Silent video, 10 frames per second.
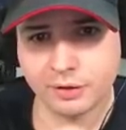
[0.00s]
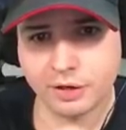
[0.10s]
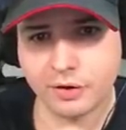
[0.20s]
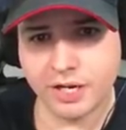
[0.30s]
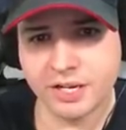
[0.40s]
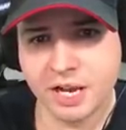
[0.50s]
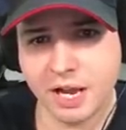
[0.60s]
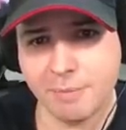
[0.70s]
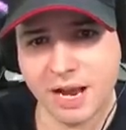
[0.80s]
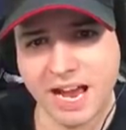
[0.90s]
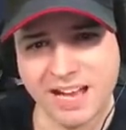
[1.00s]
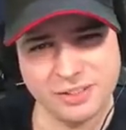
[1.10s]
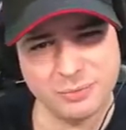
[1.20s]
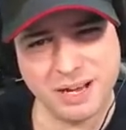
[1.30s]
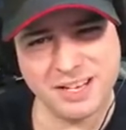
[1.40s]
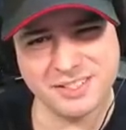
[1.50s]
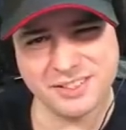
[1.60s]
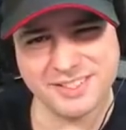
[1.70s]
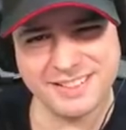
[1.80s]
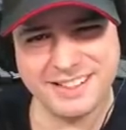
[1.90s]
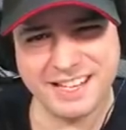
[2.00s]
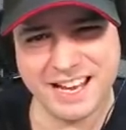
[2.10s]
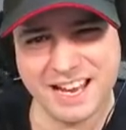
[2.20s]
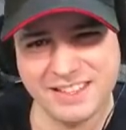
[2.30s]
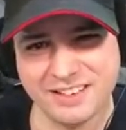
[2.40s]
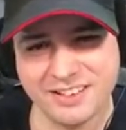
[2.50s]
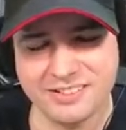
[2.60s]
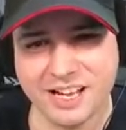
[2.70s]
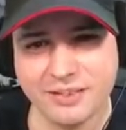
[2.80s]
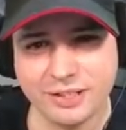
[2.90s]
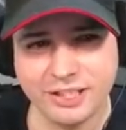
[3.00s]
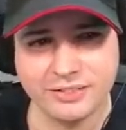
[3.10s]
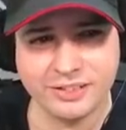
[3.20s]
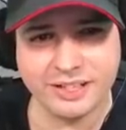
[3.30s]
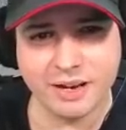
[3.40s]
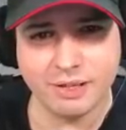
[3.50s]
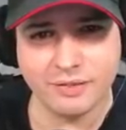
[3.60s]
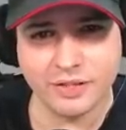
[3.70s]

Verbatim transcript: Alright, and my atomizers, yeah, they're not really doing that well of